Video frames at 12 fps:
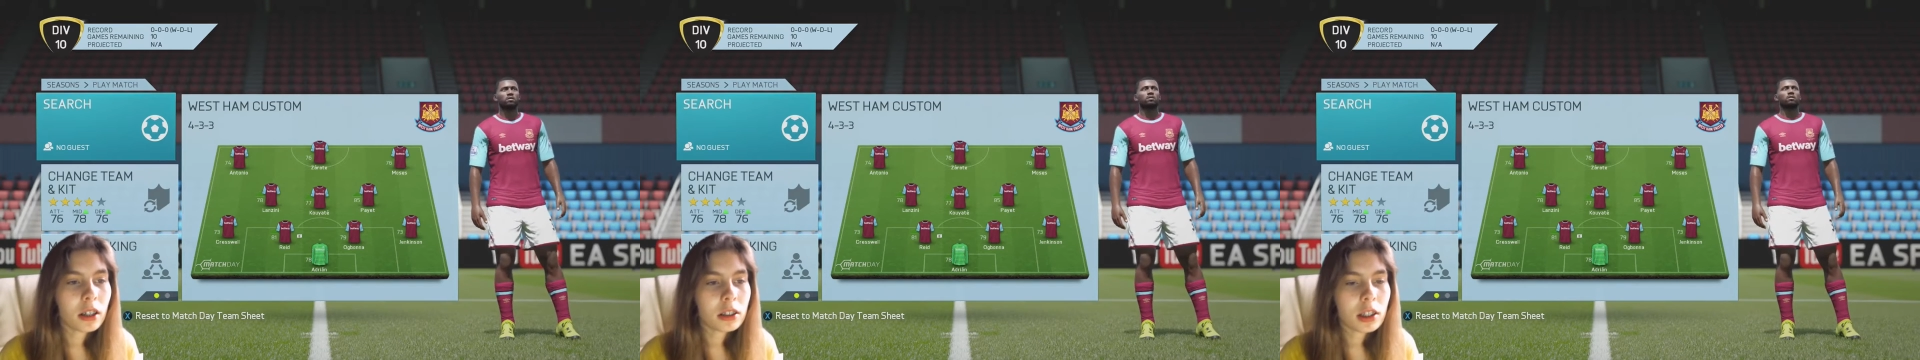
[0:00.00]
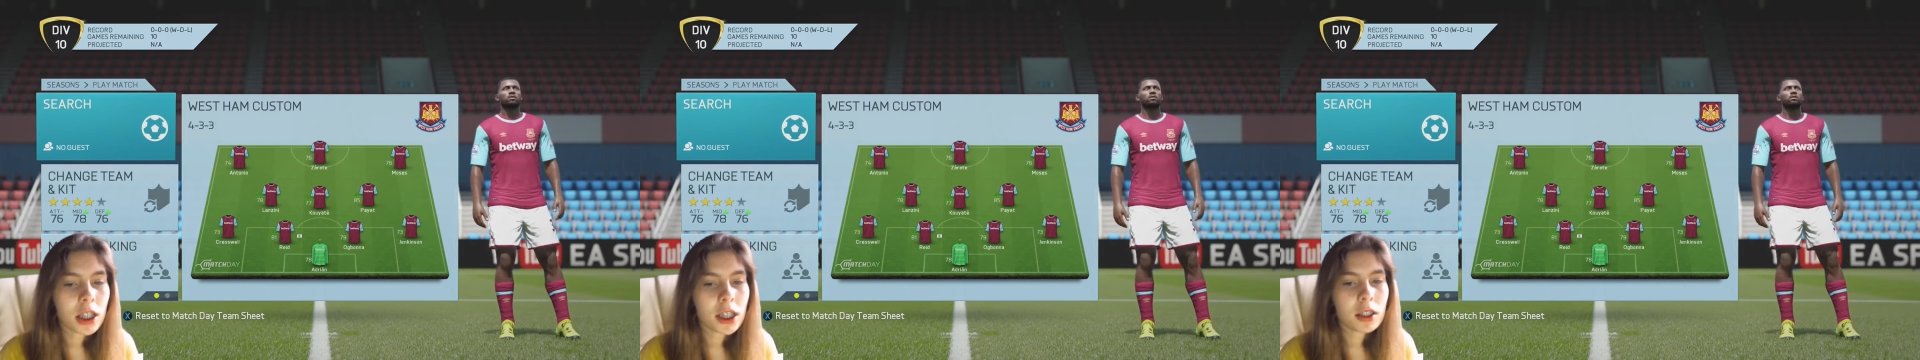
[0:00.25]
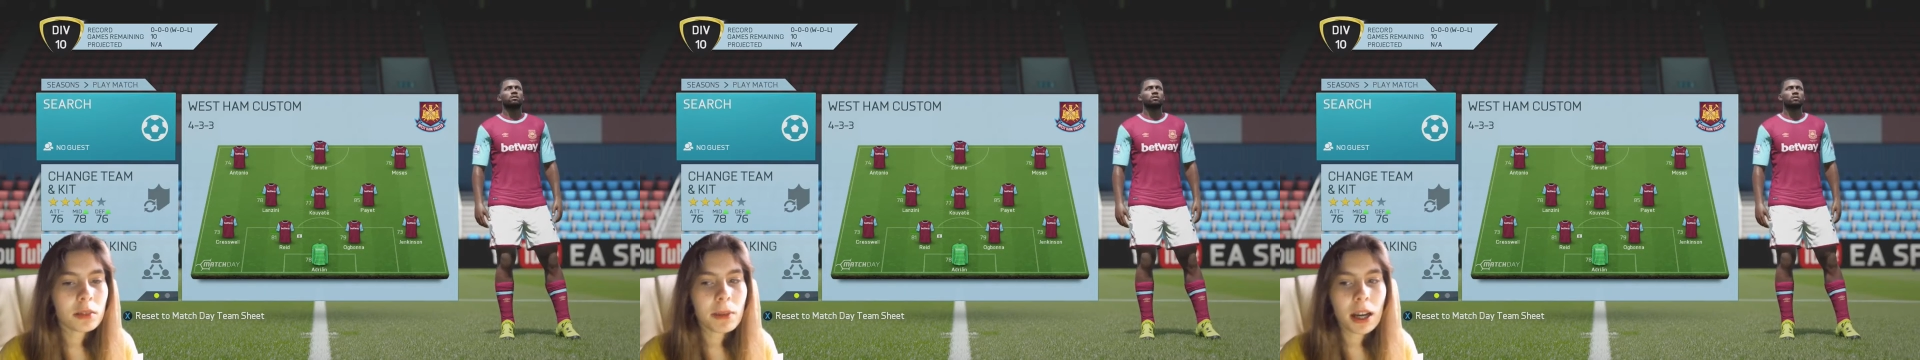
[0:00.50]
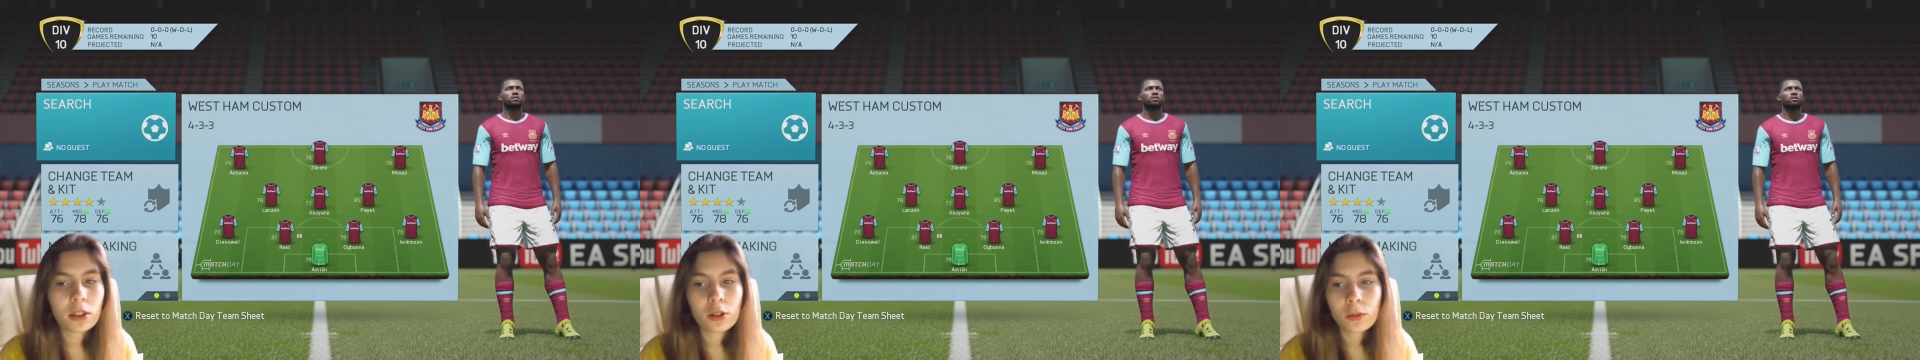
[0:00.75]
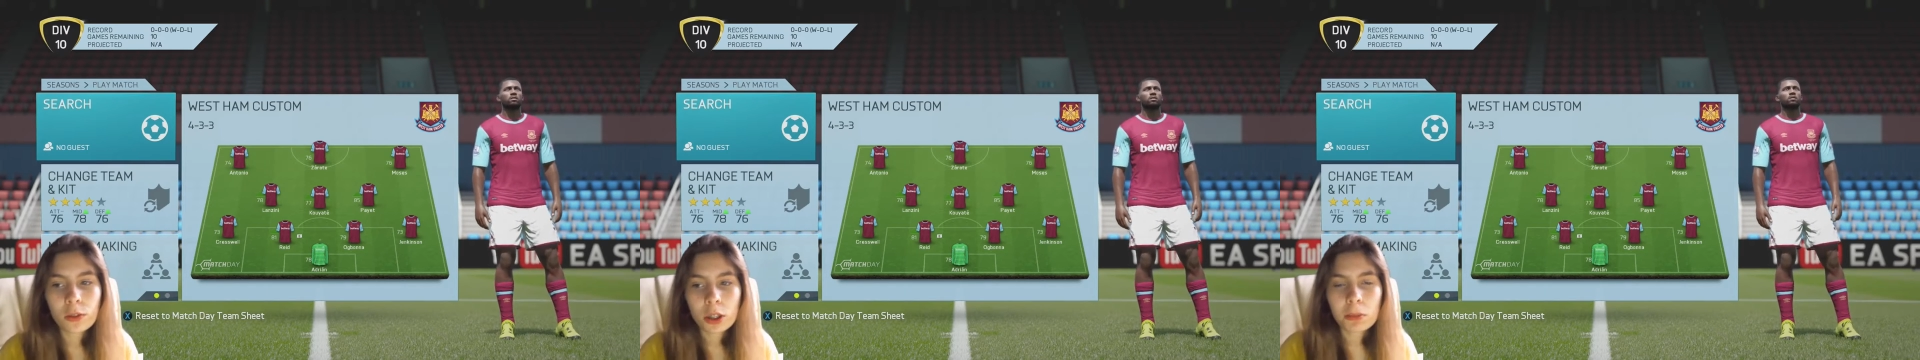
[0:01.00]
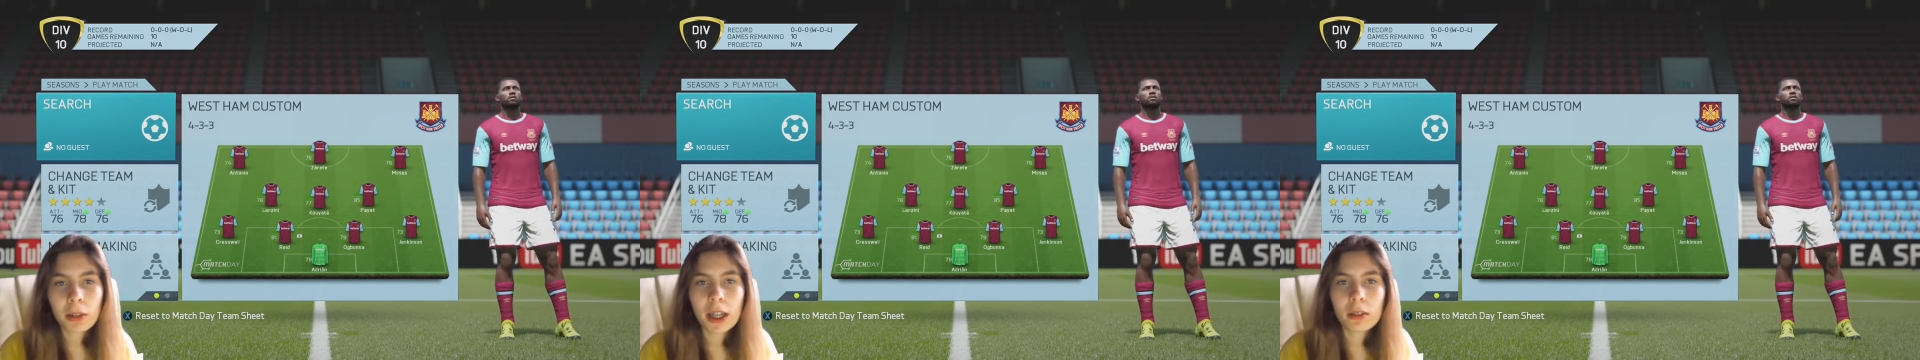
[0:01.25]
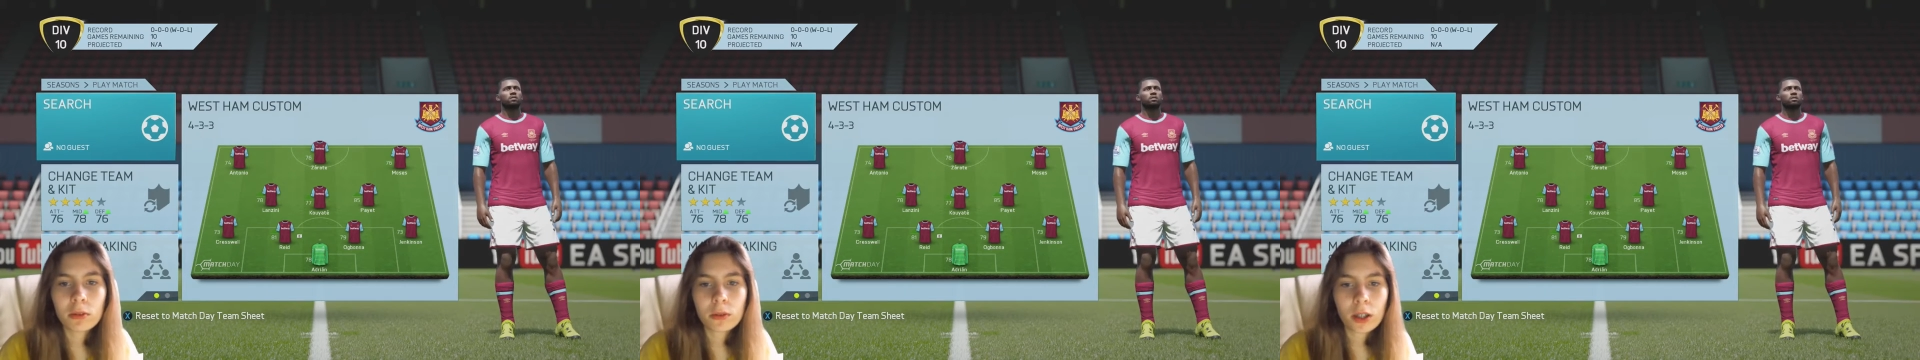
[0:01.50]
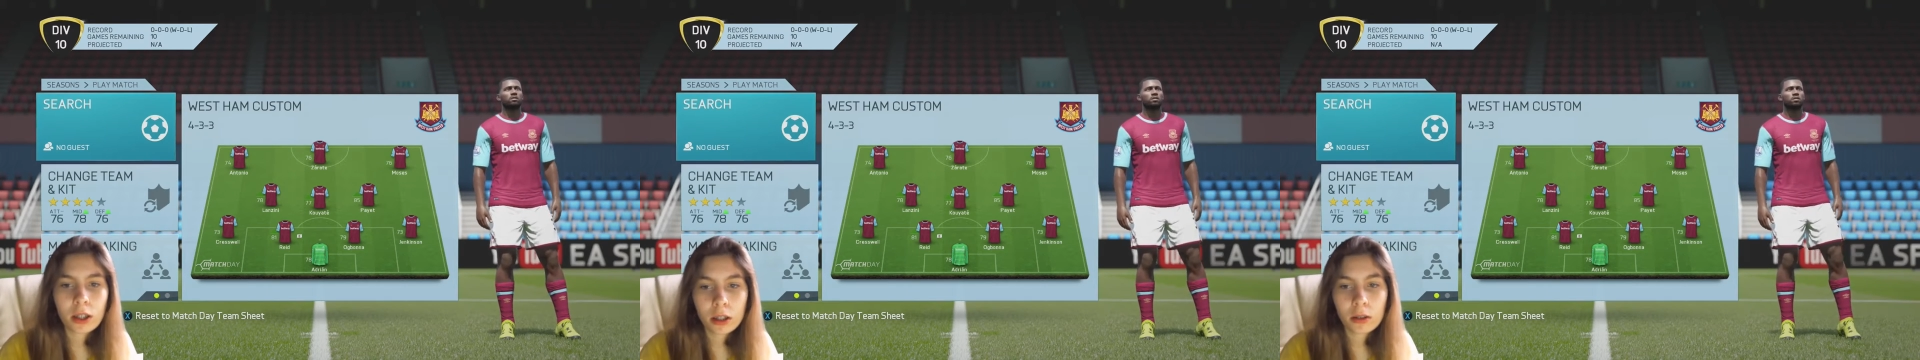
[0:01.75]
seasons match of just playing
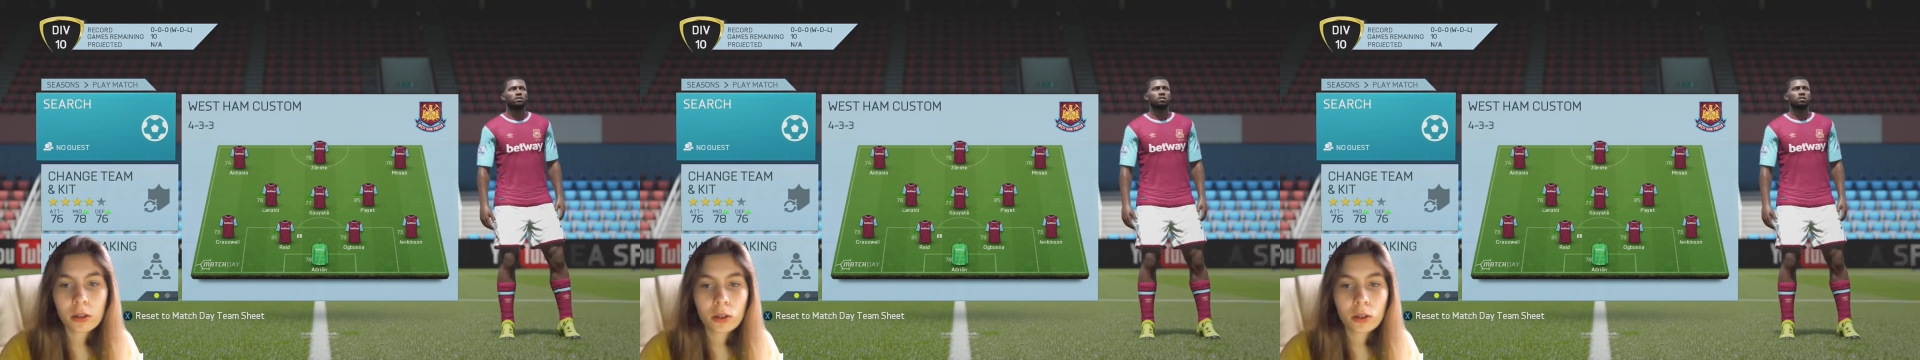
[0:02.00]
with a